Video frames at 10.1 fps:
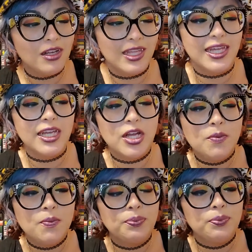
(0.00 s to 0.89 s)
Like,
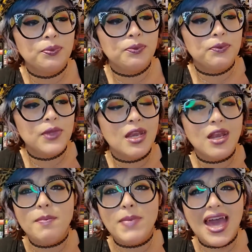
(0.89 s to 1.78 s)

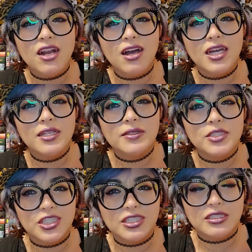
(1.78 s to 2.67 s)
not bad odd,
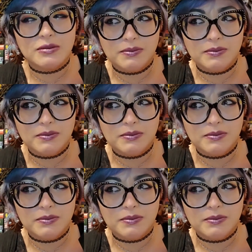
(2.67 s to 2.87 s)
just